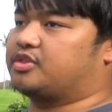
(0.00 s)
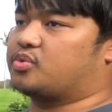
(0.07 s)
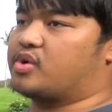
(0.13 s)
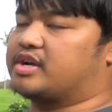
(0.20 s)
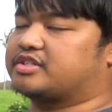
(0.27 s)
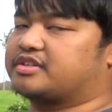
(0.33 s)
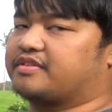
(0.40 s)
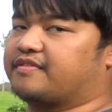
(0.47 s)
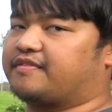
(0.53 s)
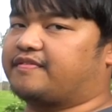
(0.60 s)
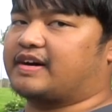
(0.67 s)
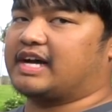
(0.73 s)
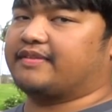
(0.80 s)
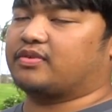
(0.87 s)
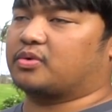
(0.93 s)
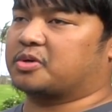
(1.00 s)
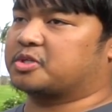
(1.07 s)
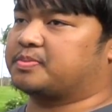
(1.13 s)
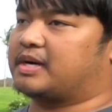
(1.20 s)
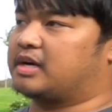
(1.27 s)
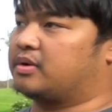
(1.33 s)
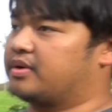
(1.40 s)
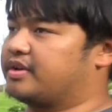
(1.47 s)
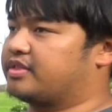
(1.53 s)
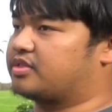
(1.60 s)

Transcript: 305 horsepower